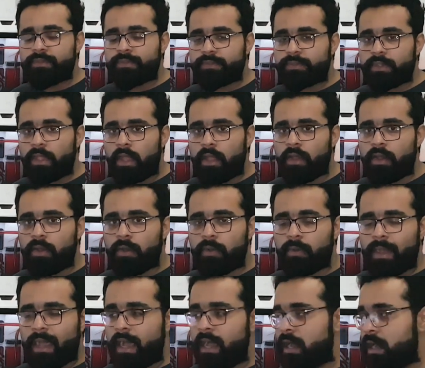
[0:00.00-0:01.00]

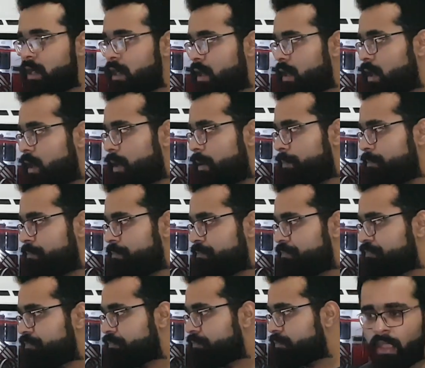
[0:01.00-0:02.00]
So um
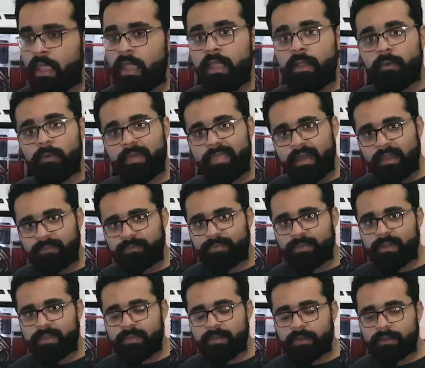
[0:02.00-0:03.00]
without
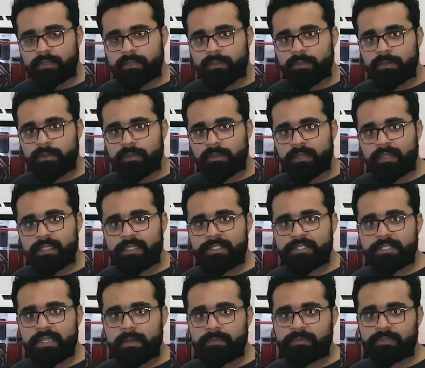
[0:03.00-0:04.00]
further ado, let's
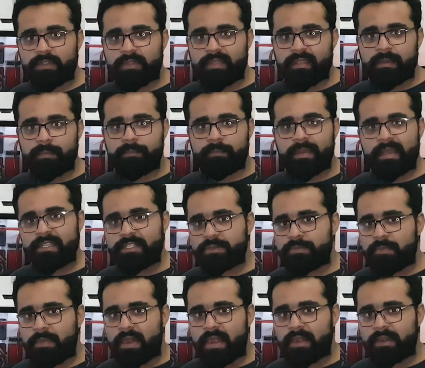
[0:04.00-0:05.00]
jump to the
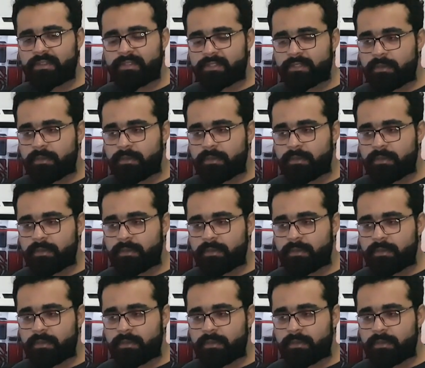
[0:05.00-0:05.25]
benchmarks.